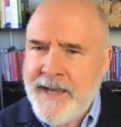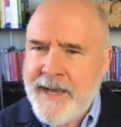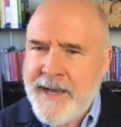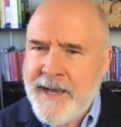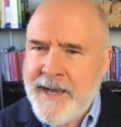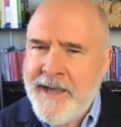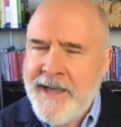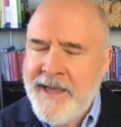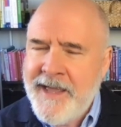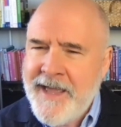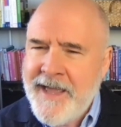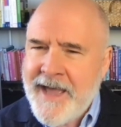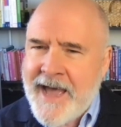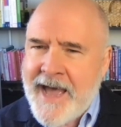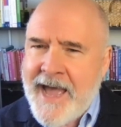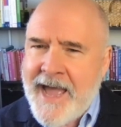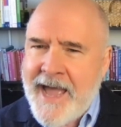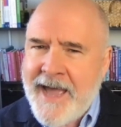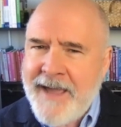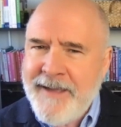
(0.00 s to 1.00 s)
Uh,
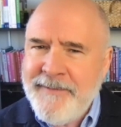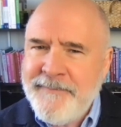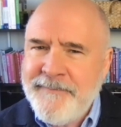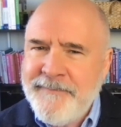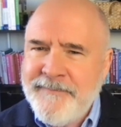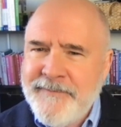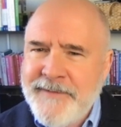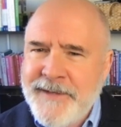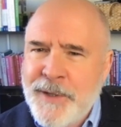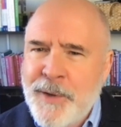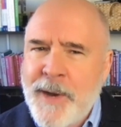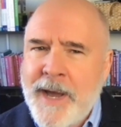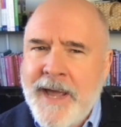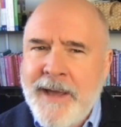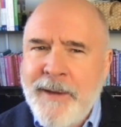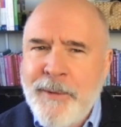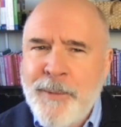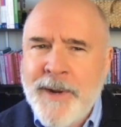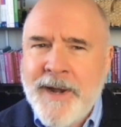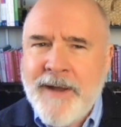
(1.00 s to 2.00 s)
I, I, you know, I,
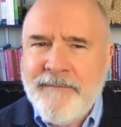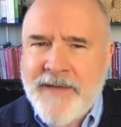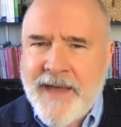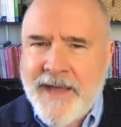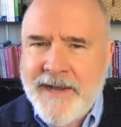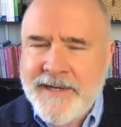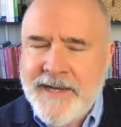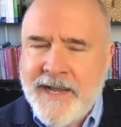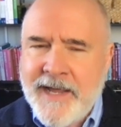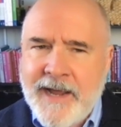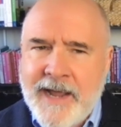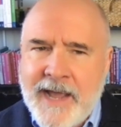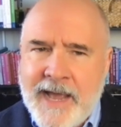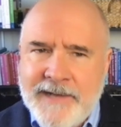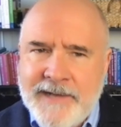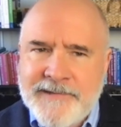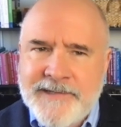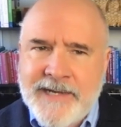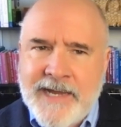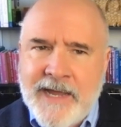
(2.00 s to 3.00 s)
when I've gotten
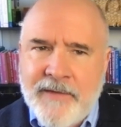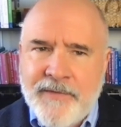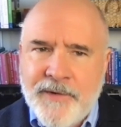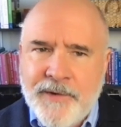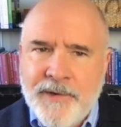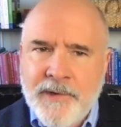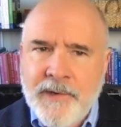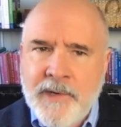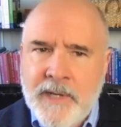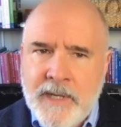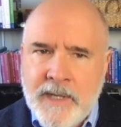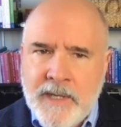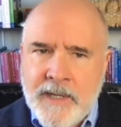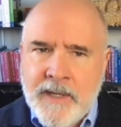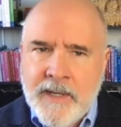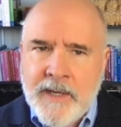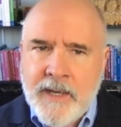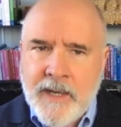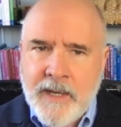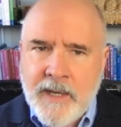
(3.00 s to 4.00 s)
guys together
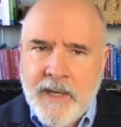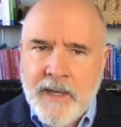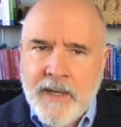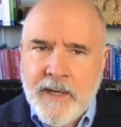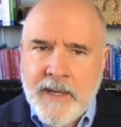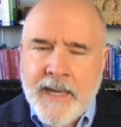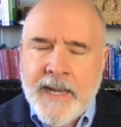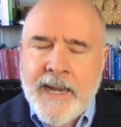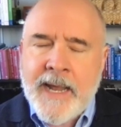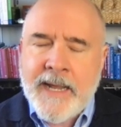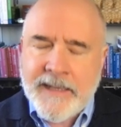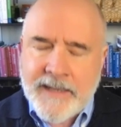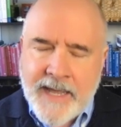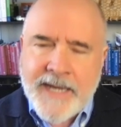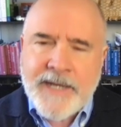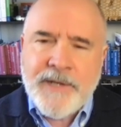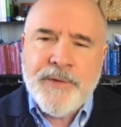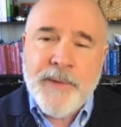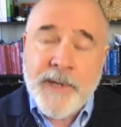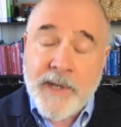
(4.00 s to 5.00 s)
uh, and I
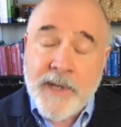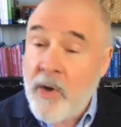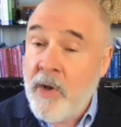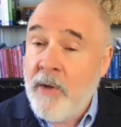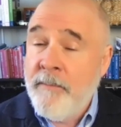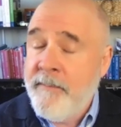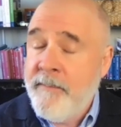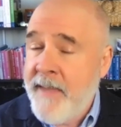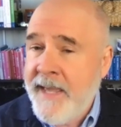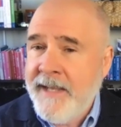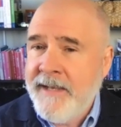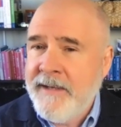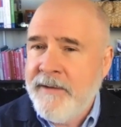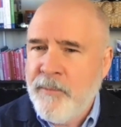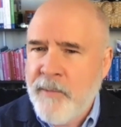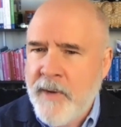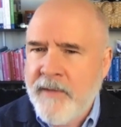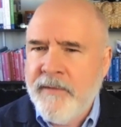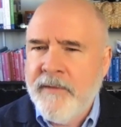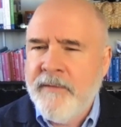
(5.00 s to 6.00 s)
like doing all men
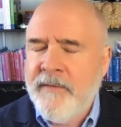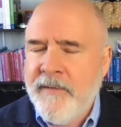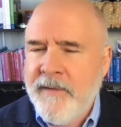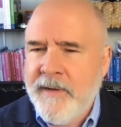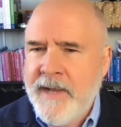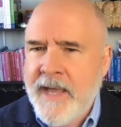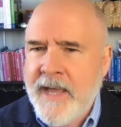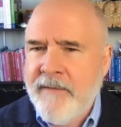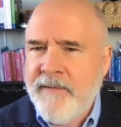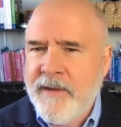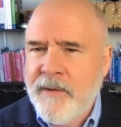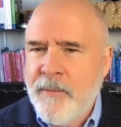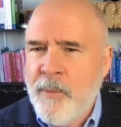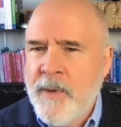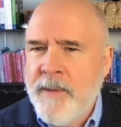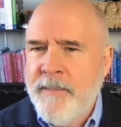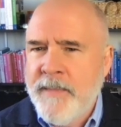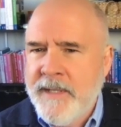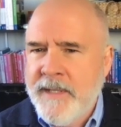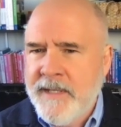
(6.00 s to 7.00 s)
rather than having
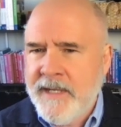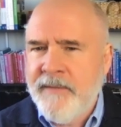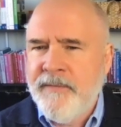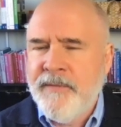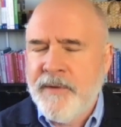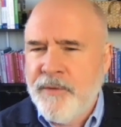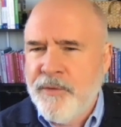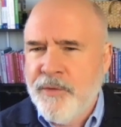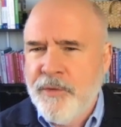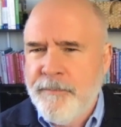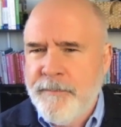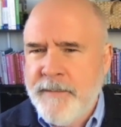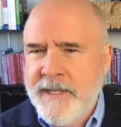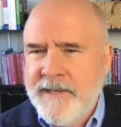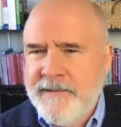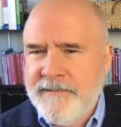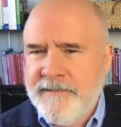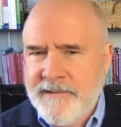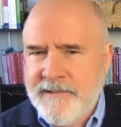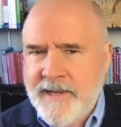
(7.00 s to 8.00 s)
women in the group
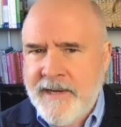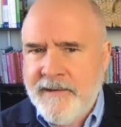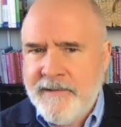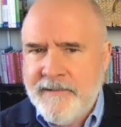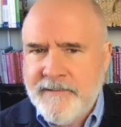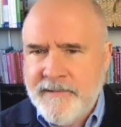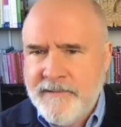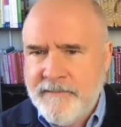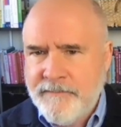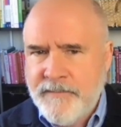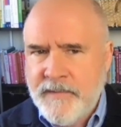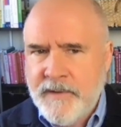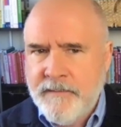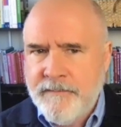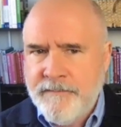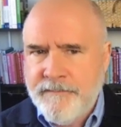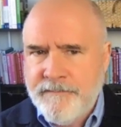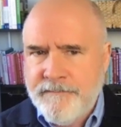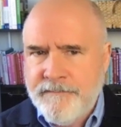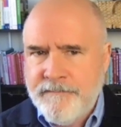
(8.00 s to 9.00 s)
because it kind of the, the,
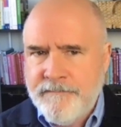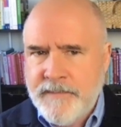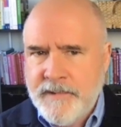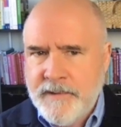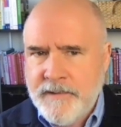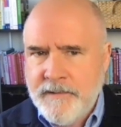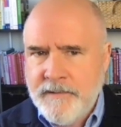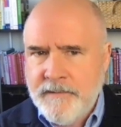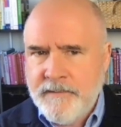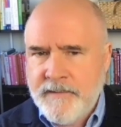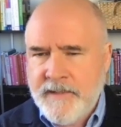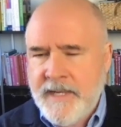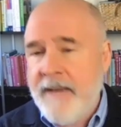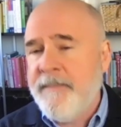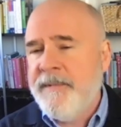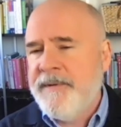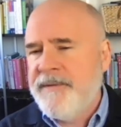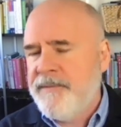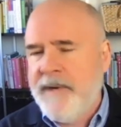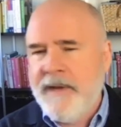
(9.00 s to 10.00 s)
the
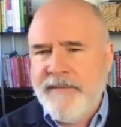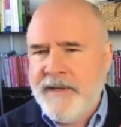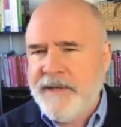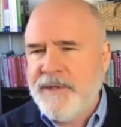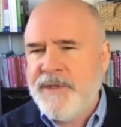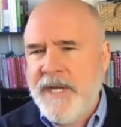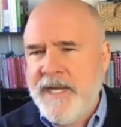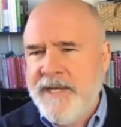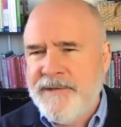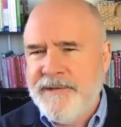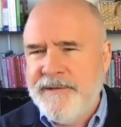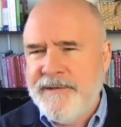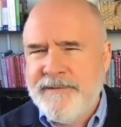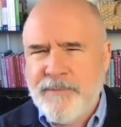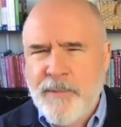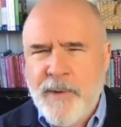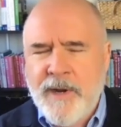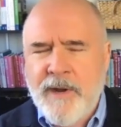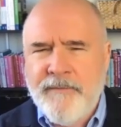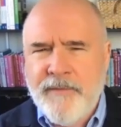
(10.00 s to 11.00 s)
chemistry I think changes
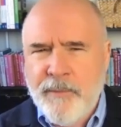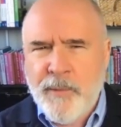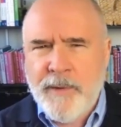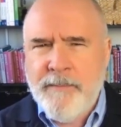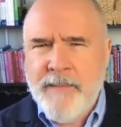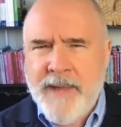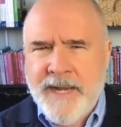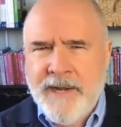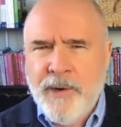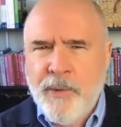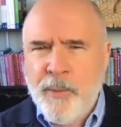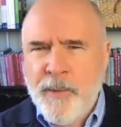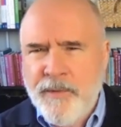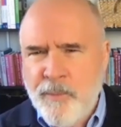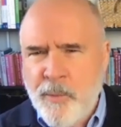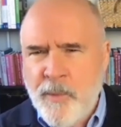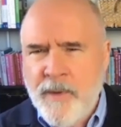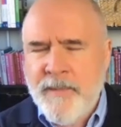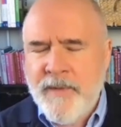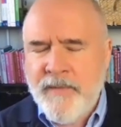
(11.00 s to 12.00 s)
quite often when men are with
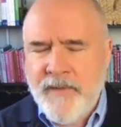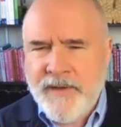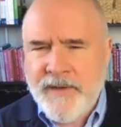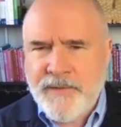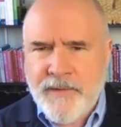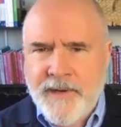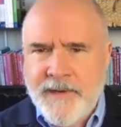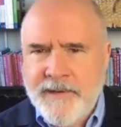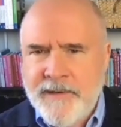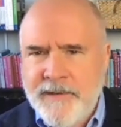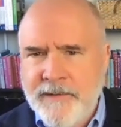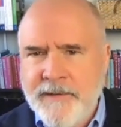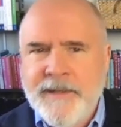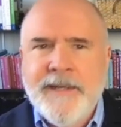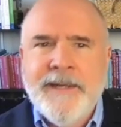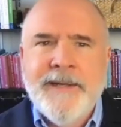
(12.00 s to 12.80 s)
women they trying to